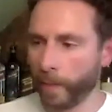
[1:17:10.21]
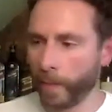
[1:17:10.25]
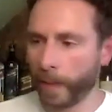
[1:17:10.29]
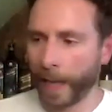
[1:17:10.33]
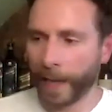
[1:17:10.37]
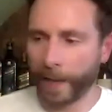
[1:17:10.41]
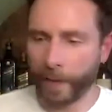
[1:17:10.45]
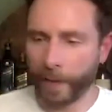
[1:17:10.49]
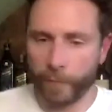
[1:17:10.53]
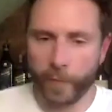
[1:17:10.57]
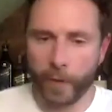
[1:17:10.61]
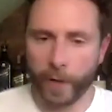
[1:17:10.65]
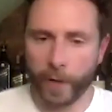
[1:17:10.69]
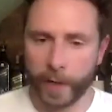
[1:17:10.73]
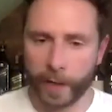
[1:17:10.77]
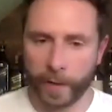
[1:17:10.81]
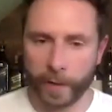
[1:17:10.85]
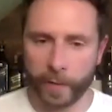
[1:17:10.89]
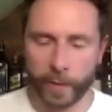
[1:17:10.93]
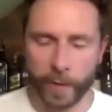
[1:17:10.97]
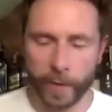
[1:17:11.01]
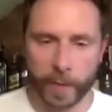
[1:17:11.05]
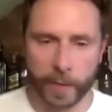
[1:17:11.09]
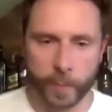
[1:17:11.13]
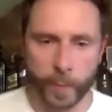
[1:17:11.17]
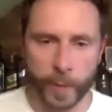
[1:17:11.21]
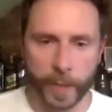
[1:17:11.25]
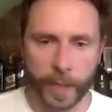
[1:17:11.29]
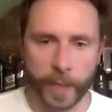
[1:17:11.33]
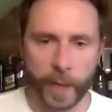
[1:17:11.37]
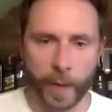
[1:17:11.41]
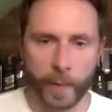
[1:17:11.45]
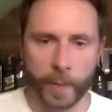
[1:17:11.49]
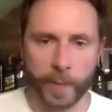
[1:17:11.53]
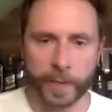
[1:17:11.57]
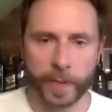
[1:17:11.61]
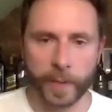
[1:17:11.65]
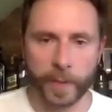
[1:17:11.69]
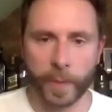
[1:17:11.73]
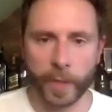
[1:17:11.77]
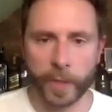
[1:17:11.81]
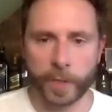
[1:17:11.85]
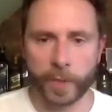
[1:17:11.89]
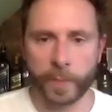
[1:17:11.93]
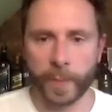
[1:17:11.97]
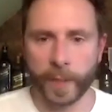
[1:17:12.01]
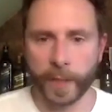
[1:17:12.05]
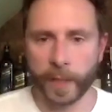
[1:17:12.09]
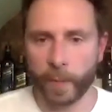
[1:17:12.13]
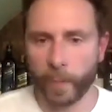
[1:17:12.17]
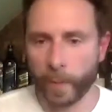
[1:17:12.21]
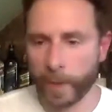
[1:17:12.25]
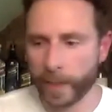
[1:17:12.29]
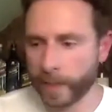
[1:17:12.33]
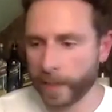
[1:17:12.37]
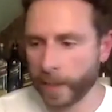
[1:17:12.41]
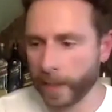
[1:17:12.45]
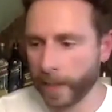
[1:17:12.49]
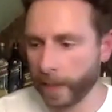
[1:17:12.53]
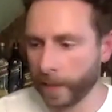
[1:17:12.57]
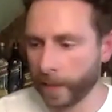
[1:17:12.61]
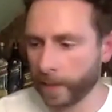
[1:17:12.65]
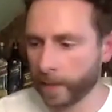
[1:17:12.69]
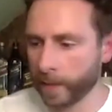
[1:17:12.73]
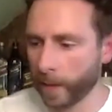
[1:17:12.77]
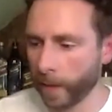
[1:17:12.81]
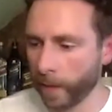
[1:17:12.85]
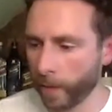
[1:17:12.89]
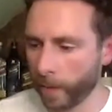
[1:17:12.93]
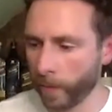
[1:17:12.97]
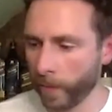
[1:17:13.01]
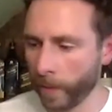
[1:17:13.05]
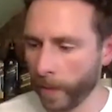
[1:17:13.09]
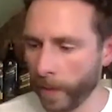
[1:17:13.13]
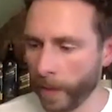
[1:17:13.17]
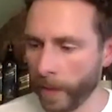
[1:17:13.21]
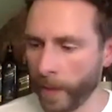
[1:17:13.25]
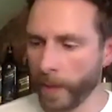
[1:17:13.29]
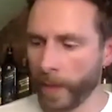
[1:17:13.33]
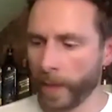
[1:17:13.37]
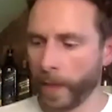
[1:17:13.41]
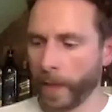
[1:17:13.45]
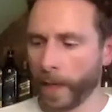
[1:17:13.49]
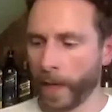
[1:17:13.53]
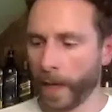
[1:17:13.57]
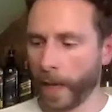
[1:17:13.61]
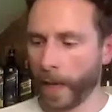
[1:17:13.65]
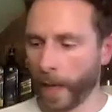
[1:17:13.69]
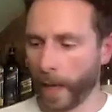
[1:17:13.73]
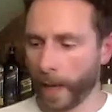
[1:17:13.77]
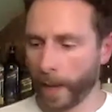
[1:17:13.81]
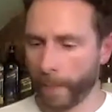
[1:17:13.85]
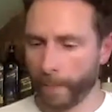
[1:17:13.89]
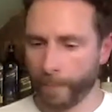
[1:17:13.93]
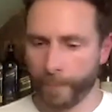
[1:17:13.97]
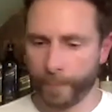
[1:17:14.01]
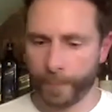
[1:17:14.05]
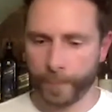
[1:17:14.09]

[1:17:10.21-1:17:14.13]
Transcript: Lagavulin, as we know, is a much bigger whiskey. So I